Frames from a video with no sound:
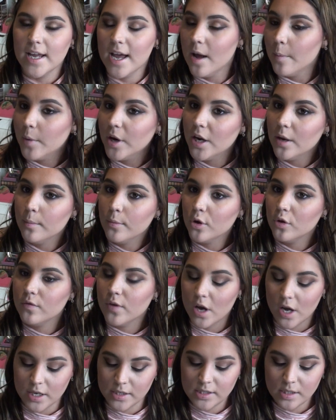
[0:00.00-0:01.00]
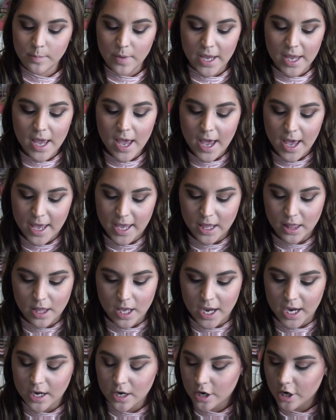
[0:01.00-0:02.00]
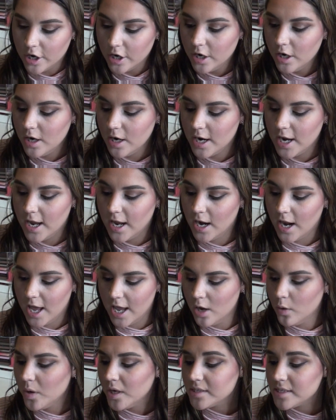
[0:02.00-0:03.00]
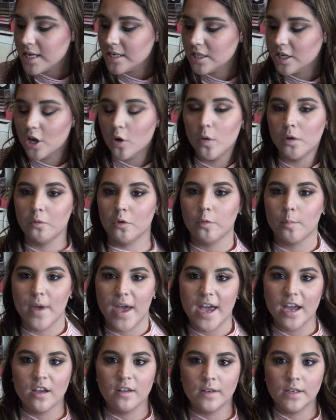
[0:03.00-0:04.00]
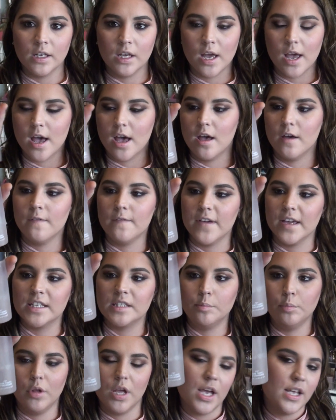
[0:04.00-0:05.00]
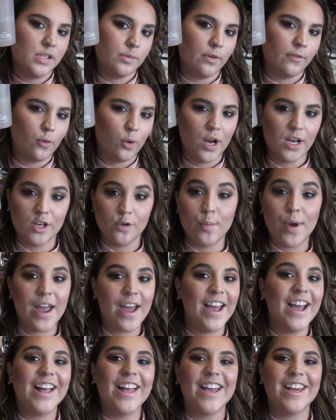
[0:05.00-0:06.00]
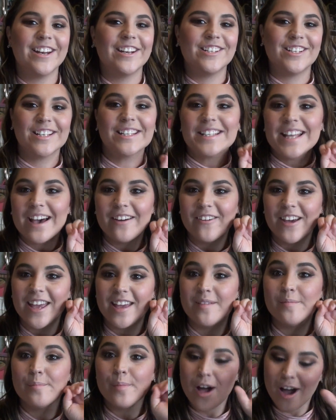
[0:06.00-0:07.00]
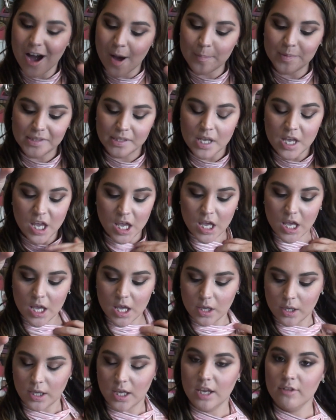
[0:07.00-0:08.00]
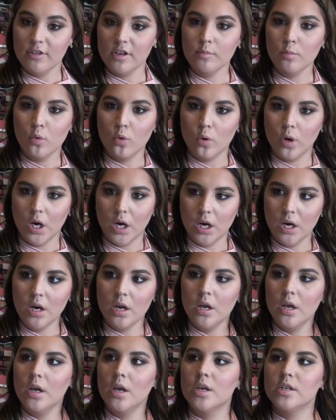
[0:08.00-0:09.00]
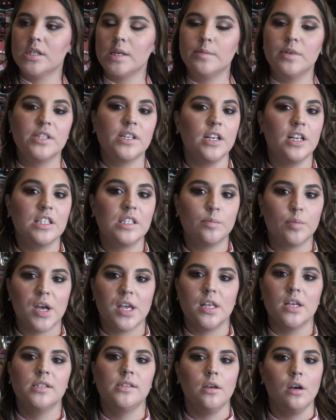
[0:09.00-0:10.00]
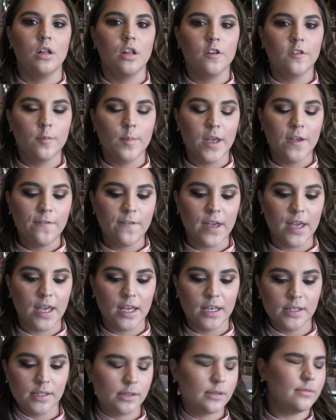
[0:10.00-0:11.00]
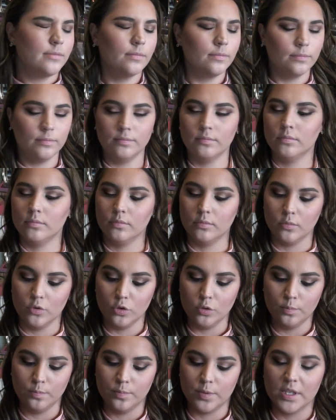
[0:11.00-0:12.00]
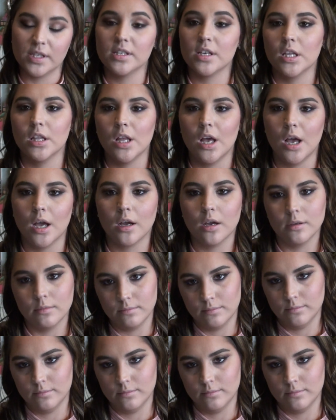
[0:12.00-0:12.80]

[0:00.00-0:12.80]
now I'm going to move on to my highlighter, and I always like to go on with MAC Fix Plus before I do my highlighter, just that way it pops even more. So I'm just going to spray this all over my face. Oop, it's on lock.